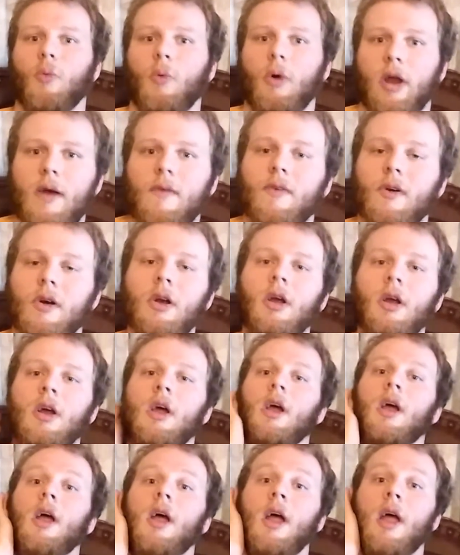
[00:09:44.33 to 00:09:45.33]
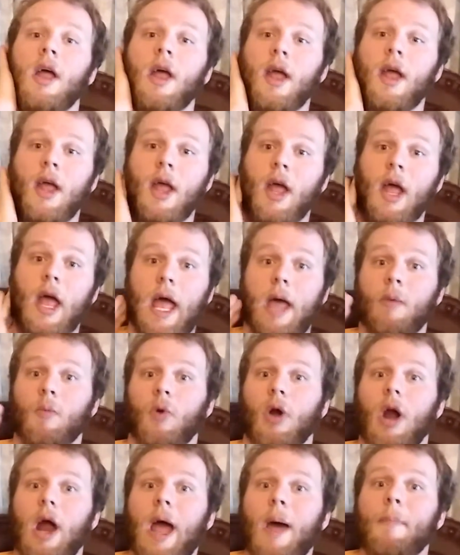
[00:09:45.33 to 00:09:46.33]
whatever,
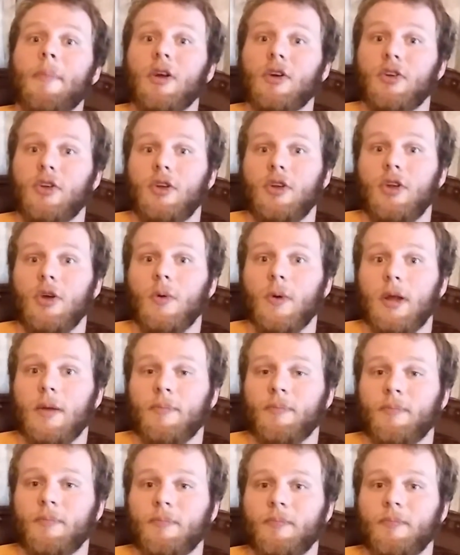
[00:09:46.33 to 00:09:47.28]
and we're happier to do it.